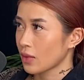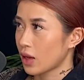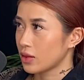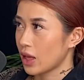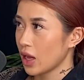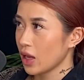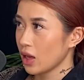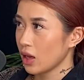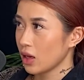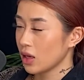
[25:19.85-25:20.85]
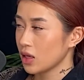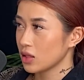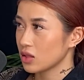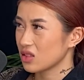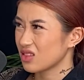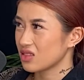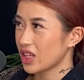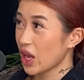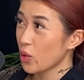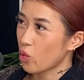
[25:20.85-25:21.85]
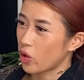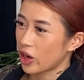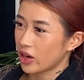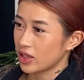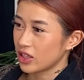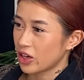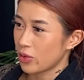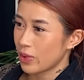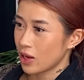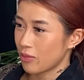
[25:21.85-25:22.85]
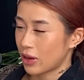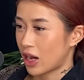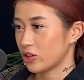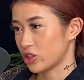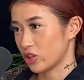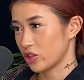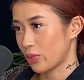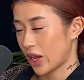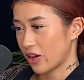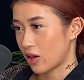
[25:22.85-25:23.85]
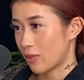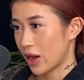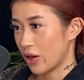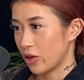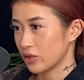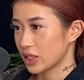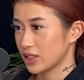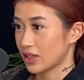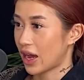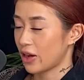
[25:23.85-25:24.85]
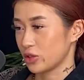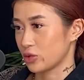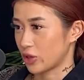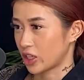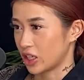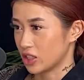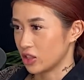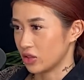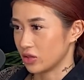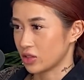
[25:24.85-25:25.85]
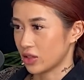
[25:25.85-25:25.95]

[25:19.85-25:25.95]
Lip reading: They were a little bit, but I was also paying on my own because I was working too. So